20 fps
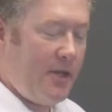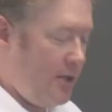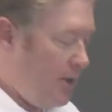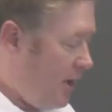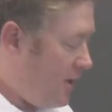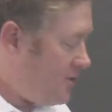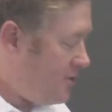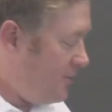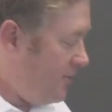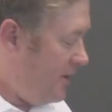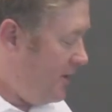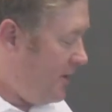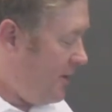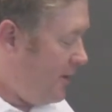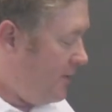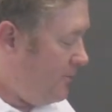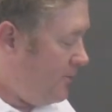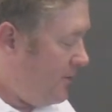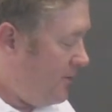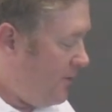can also be done
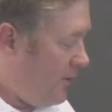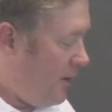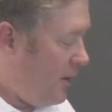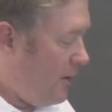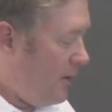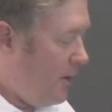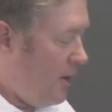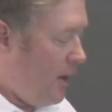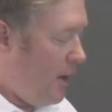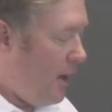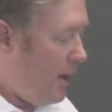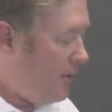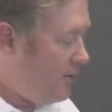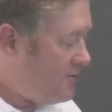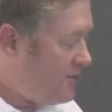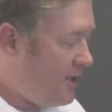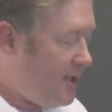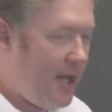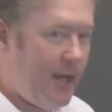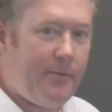with our
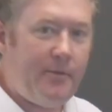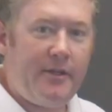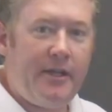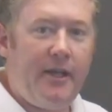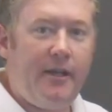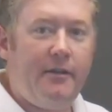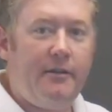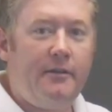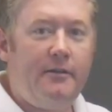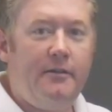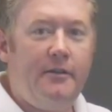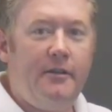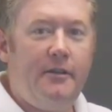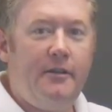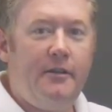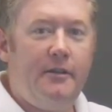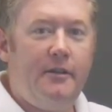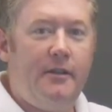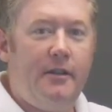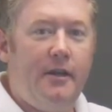AutoSound applicator,
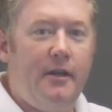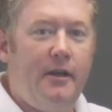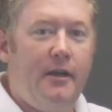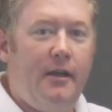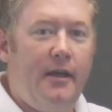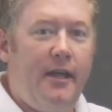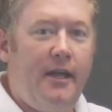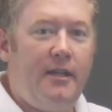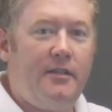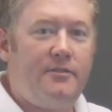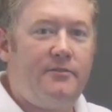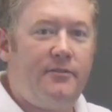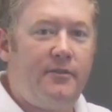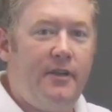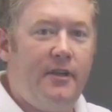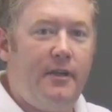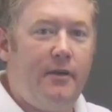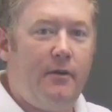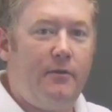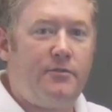the
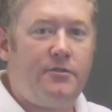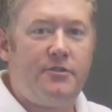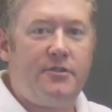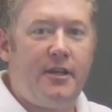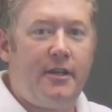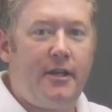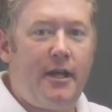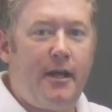hands-free ultrasound